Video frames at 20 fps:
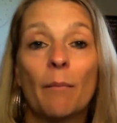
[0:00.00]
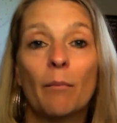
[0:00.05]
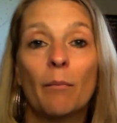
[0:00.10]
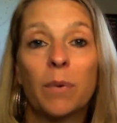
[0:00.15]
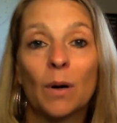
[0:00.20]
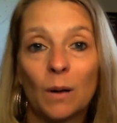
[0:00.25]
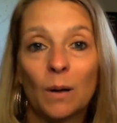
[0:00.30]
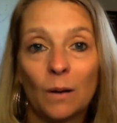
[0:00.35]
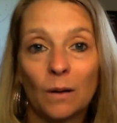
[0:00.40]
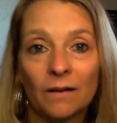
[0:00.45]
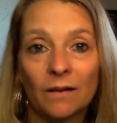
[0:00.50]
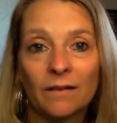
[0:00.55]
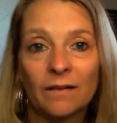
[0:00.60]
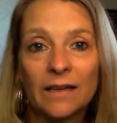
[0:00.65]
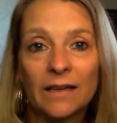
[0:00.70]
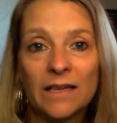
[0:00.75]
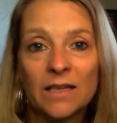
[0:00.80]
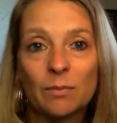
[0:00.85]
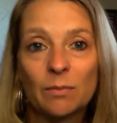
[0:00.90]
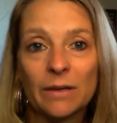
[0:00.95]
build
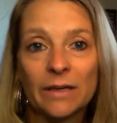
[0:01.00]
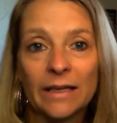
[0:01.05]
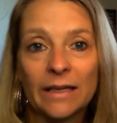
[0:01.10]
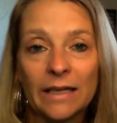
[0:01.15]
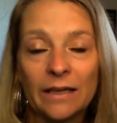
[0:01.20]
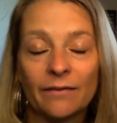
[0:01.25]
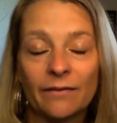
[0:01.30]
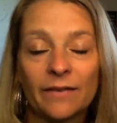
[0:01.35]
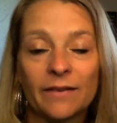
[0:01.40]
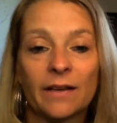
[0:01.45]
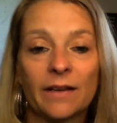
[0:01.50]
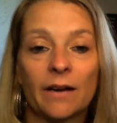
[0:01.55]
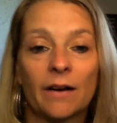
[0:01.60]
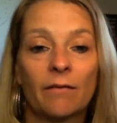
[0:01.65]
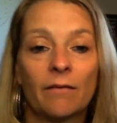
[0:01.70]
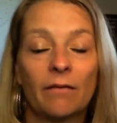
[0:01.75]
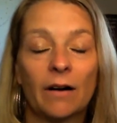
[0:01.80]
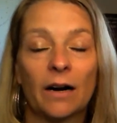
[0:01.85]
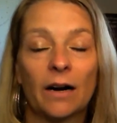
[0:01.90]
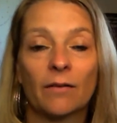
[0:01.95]
these beliefs
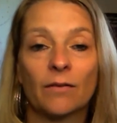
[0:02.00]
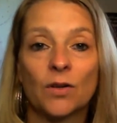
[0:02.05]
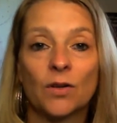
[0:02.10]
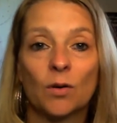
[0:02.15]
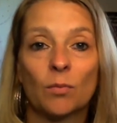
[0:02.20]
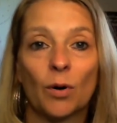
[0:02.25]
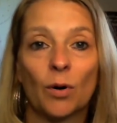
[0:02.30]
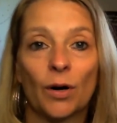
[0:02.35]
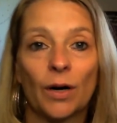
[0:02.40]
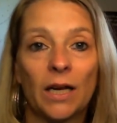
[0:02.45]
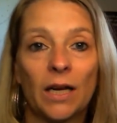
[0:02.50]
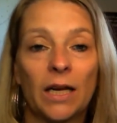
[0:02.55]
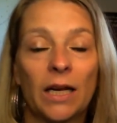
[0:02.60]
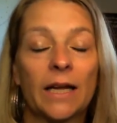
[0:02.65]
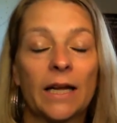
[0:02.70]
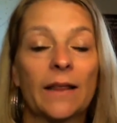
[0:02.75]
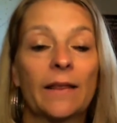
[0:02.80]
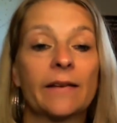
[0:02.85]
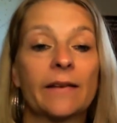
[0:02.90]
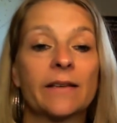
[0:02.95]
around your body
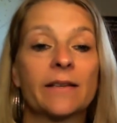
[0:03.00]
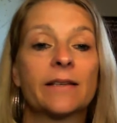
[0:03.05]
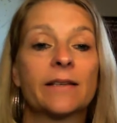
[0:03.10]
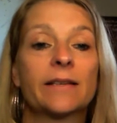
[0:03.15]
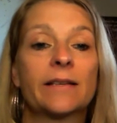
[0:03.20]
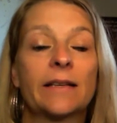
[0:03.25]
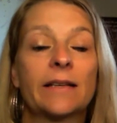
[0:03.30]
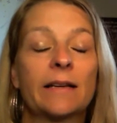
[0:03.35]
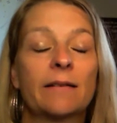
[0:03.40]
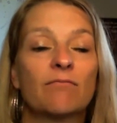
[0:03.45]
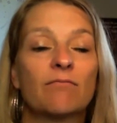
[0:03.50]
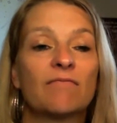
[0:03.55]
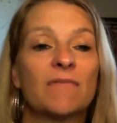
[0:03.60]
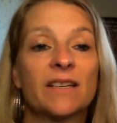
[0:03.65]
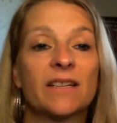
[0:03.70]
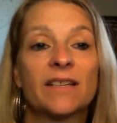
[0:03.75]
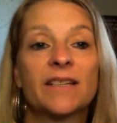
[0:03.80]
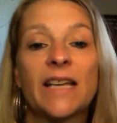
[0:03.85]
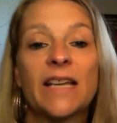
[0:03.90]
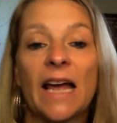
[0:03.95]
and this
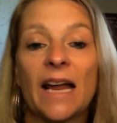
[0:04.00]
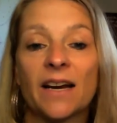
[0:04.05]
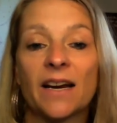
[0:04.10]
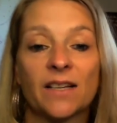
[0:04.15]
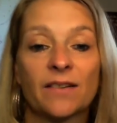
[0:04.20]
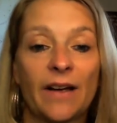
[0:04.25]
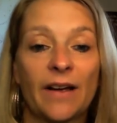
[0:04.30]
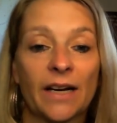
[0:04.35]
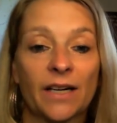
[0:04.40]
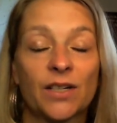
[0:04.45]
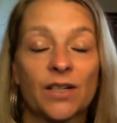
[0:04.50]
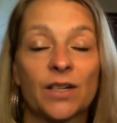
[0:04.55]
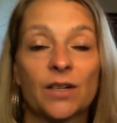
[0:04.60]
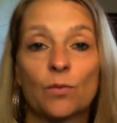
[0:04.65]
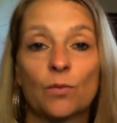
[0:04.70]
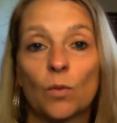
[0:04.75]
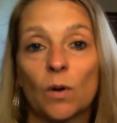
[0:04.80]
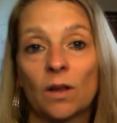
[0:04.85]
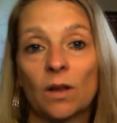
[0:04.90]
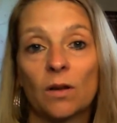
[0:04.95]

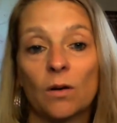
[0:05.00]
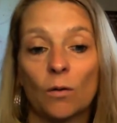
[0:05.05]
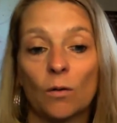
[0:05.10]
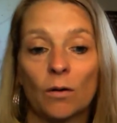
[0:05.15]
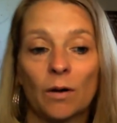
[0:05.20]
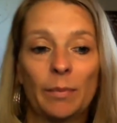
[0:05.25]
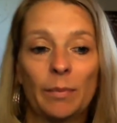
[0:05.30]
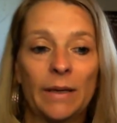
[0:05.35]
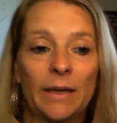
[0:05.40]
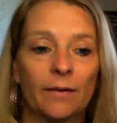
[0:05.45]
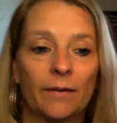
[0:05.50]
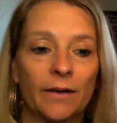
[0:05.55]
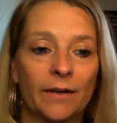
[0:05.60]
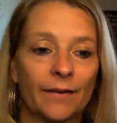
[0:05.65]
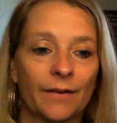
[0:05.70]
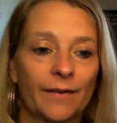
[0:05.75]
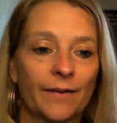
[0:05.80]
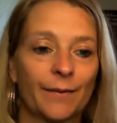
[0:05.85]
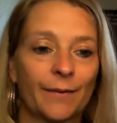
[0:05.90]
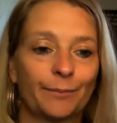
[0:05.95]
dissatisfaction with your
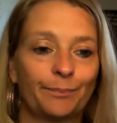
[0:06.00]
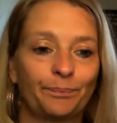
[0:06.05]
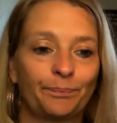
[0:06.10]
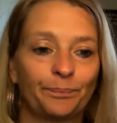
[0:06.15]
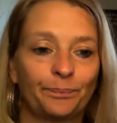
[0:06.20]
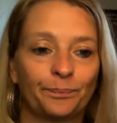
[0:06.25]
appearance.